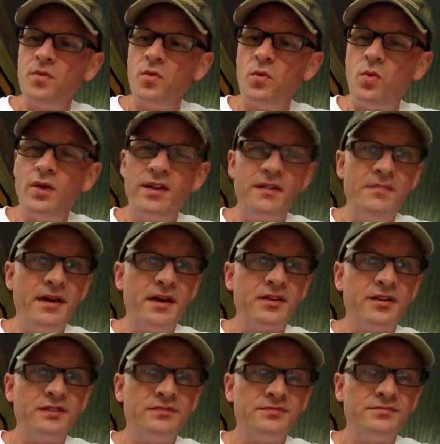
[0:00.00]
one of the
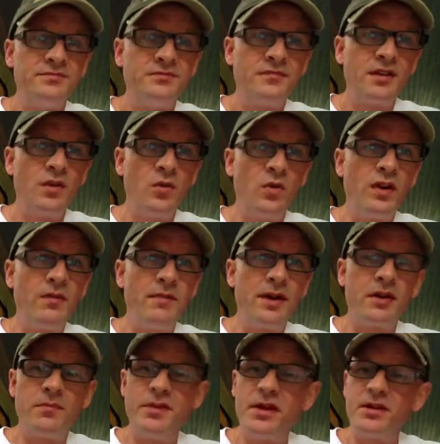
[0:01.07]
better
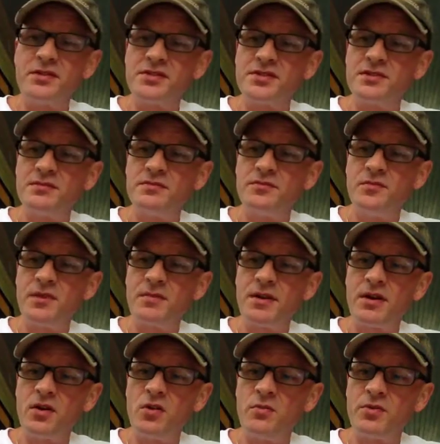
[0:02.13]
beers, one of the
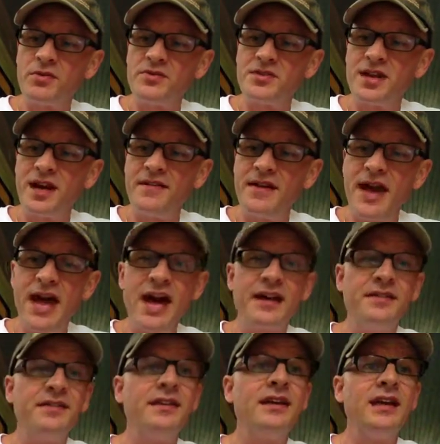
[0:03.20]
better home brews that I've had
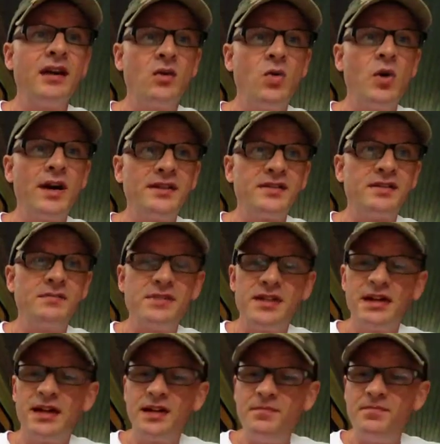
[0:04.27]
in quite some
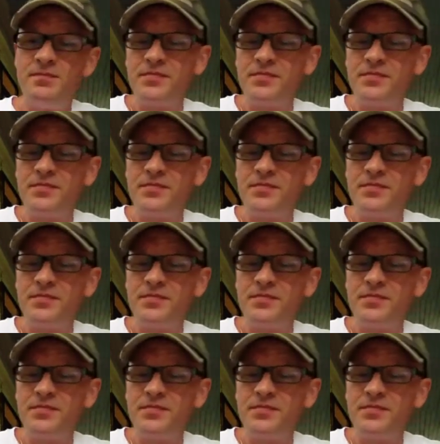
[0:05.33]
time.